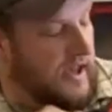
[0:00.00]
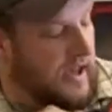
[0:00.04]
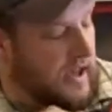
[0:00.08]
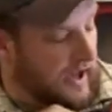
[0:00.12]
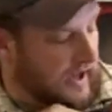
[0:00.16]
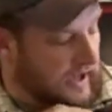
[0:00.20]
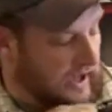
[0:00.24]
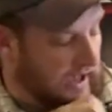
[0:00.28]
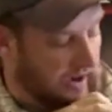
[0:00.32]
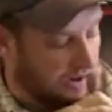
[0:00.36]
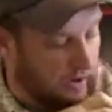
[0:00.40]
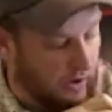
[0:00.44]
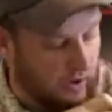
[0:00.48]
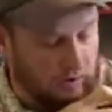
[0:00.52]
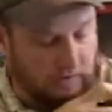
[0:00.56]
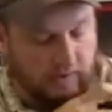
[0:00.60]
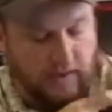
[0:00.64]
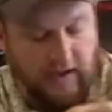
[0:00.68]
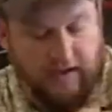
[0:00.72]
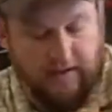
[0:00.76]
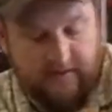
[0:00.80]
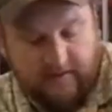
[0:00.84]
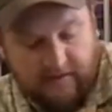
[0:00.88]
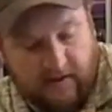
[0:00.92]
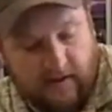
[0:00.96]
Again, hold
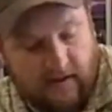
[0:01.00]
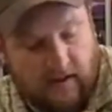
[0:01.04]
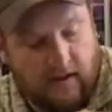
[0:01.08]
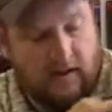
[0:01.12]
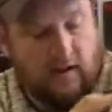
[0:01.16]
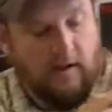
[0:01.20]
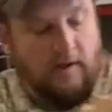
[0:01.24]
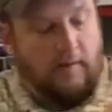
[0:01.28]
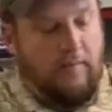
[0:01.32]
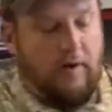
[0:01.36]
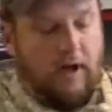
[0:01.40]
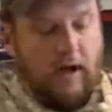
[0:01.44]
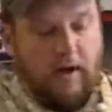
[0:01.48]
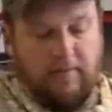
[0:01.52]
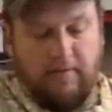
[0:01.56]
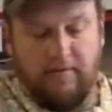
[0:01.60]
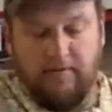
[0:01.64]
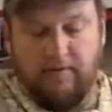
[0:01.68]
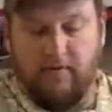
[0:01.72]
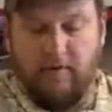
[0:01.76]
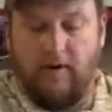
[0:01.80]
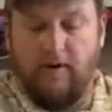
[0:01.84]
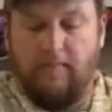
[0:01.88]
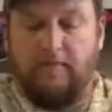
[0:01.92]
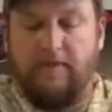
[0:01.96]
this, pop in
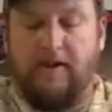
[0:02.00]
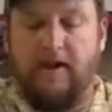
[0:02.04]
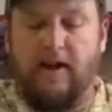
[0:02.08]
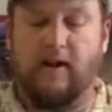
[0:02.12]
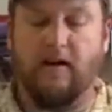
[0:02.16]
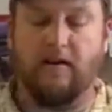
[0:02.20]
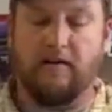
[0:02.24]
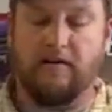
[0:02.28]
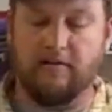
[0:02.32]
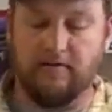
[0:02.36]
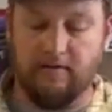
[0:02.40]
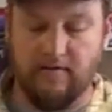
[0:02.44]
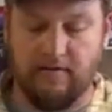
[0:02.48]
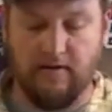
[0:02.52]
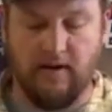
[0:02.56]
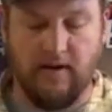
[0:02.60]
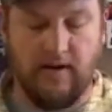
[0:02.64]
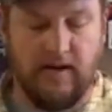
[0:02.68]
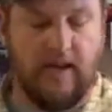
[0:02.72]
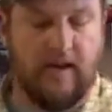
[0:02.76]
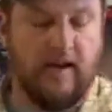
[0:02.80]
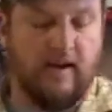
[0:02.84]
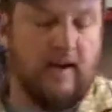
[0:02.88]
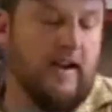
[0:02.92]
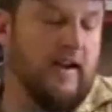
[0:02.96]
the grip there, I
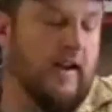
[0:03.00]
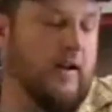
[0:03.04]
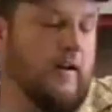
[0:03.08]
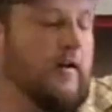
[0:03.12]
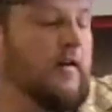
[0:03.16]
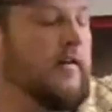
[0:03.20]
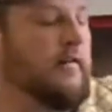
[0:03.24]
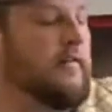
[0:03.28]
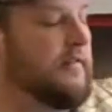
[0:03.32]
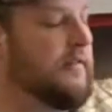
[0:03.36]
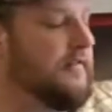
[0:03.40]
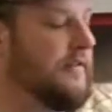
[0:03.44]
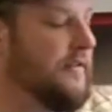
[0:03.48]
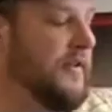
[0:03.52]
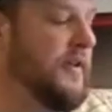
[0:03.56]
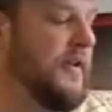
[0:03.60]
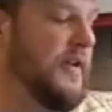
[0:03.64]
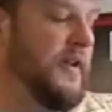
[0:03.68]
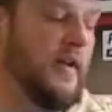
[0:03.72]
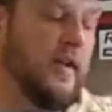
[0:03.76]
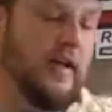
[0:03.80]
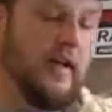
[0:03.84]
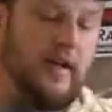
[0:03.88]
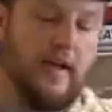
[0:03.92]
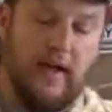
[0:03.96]
get it here,
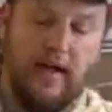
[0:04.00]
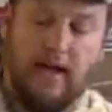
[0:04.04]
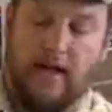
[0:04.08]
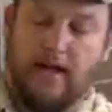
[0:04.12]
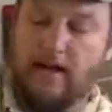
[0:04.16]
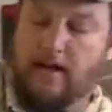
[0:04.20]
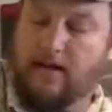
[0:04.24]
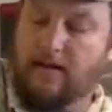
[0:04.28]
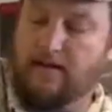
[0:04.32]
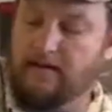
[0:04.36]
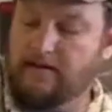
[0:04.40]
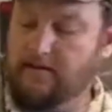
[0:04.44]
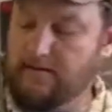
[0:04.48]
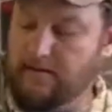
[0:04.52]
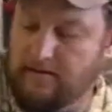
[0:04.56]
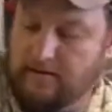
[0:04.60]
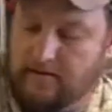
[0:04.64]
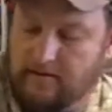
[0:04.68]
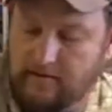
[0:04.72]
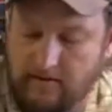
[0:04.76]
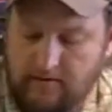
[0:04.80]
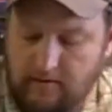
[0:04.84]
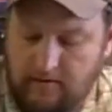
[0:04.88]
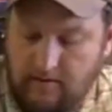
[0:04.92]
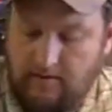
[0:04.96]
and
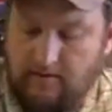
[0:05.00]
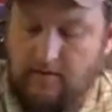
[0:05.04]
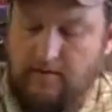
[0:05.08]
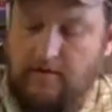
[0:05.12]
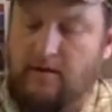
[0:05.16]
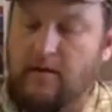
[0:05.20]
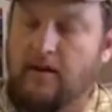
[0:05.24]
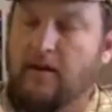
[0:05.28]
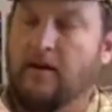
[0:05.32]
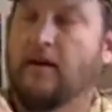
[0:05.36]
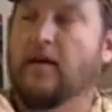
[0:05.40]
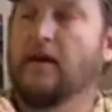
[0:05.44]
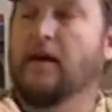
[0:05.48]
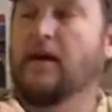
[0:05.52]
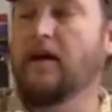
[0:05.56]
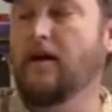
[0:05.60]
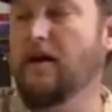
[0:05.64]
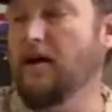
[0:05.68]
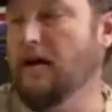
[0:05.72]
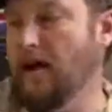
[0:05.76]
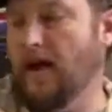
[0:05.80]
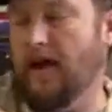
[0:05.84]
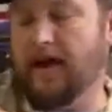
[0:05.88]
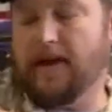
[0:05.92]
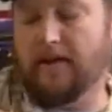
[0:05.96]

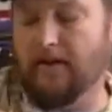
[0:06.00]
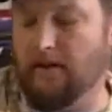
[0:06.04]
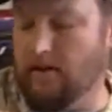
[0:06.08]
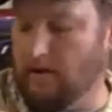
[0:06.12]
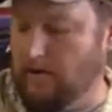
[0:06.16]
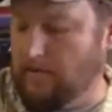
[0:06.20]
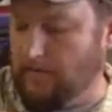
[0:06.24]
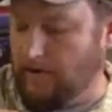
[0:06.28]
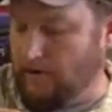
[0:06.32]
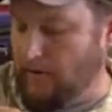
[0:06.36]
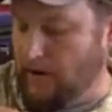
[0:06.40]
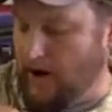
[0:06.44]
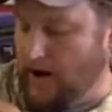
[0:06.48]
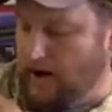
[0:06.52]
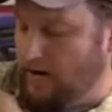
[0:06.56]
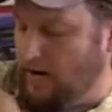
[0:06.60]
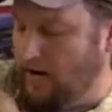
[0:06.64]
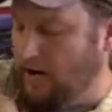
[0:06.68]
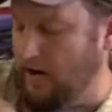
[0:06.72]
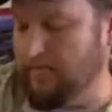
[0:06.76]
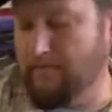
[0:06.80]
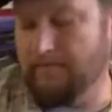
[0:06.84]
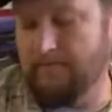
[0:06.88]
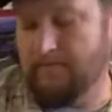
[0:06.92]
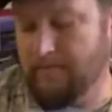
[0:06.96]
I can go to my right
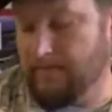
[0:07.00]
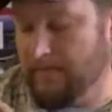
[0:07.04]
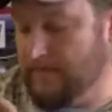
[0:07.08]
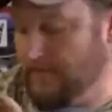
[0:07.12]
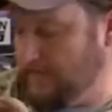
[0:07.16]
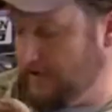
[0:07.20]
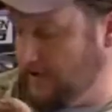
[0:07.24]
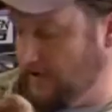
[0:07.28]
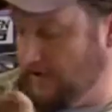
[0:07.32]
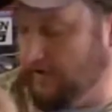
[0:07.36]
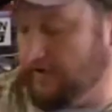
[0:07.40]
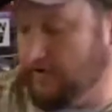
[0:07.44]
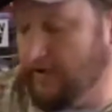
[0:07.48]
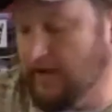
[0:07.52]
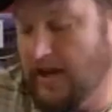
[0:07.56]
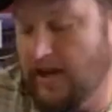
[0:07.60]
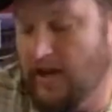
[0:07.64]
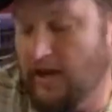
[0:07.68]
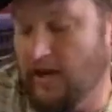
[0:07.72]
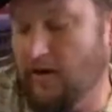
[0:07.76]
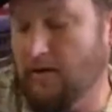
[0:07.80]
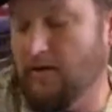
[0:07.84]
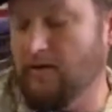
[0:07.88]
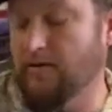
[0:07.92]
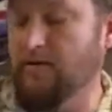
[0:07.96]
arm, use it
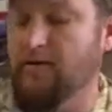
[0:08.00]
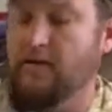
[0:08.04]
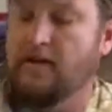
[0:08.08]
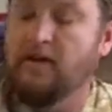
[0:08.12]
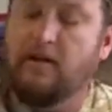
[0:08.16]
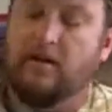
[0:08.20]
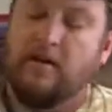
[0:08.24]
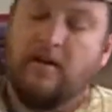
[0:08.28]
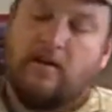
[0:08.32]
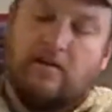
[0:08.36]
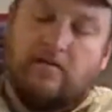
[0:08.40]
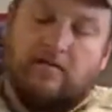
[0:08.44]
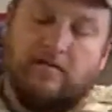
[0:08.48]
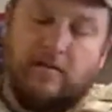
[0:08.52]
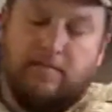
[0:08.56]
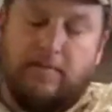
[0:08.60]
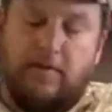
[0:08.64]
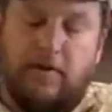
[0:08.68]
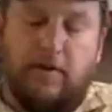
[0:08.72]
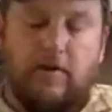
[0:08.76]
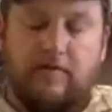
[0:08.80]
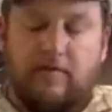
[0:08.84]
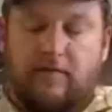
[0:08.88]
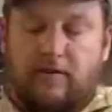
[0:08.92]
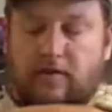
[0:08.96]
here, flip
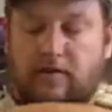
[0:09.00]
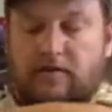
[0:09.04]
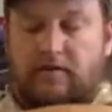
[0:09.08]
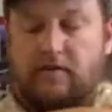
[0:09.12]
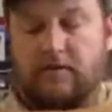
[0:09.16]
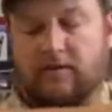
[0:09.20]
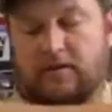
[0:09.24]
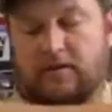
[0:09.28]
it over,